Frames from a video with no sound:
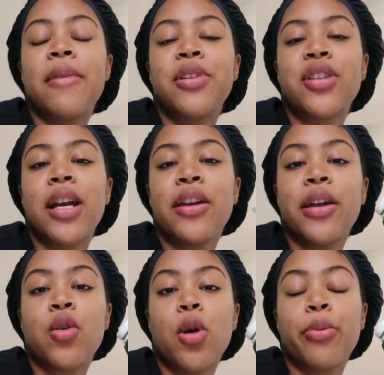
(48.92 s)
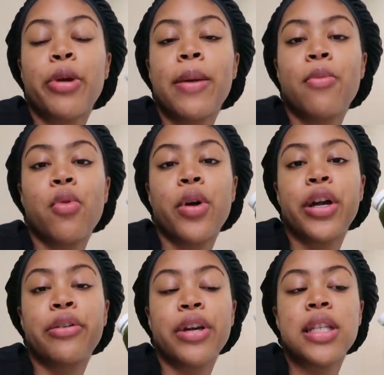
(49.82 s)
I've been trying to incorporate
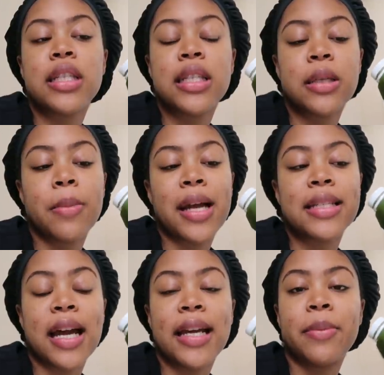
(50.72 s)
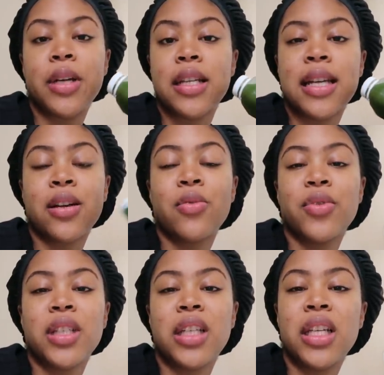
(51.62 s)
more greens into my diet because I don't
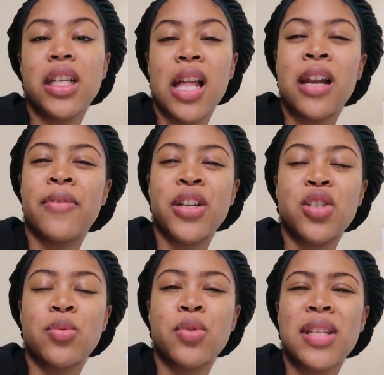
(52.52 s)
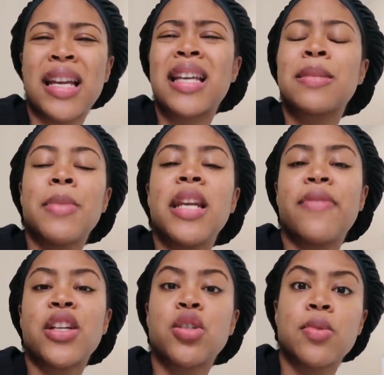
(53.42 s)
really eat a lot of vegetables, like as
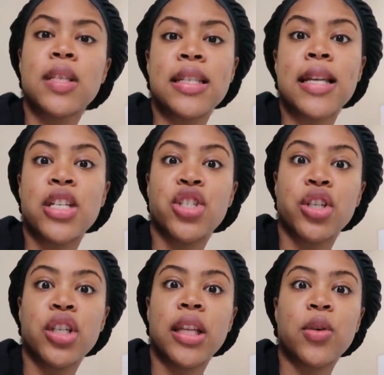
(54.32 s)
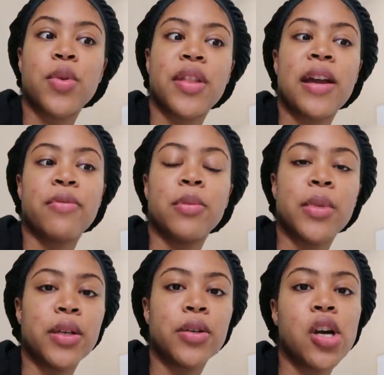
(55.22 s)
many vegetables as I should like with every
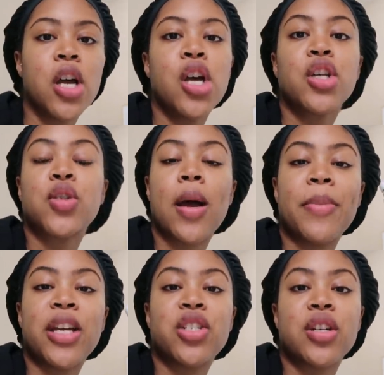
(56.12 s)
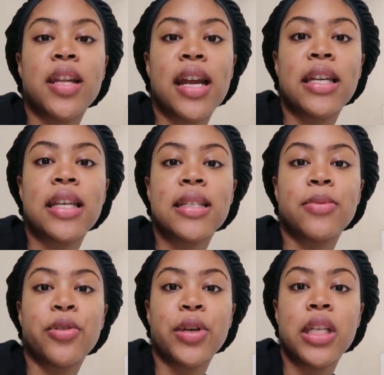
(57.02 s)
meal. So I make sure that I get
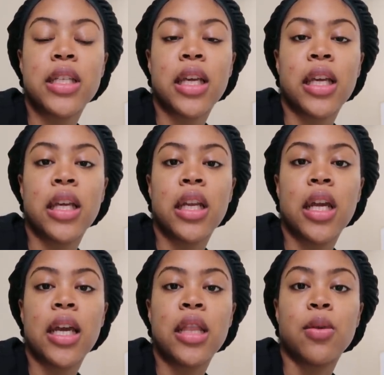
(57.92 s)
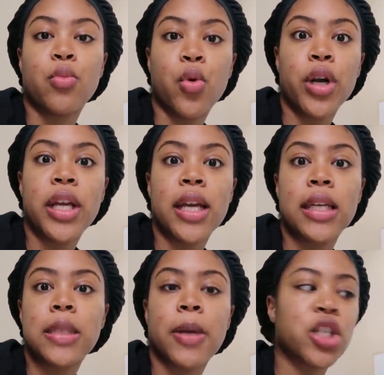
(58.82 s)
some greens in in the morning
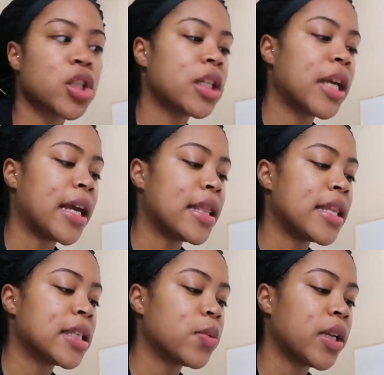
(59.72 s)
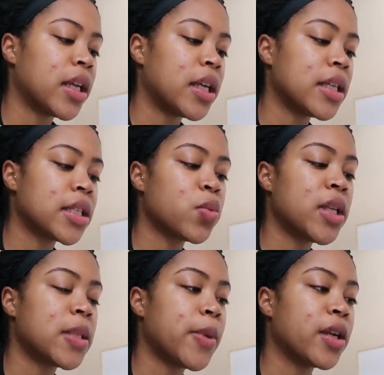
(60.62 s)
especially and this one is
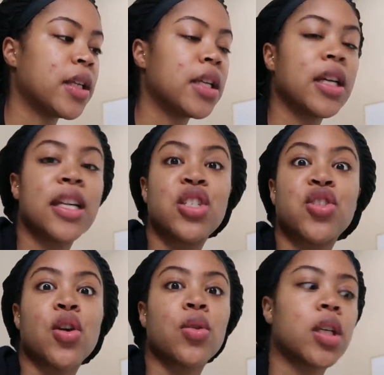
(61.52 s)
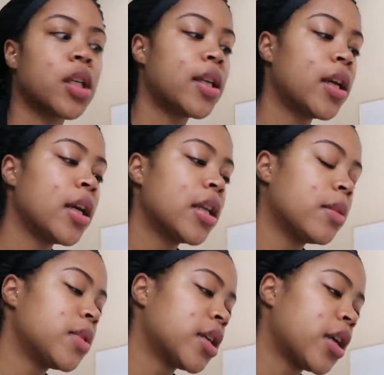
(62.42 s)
sweet spirulina. It's so good.
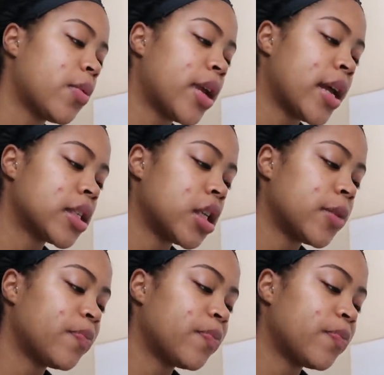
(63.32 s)
Let me tell y'all what it has in it.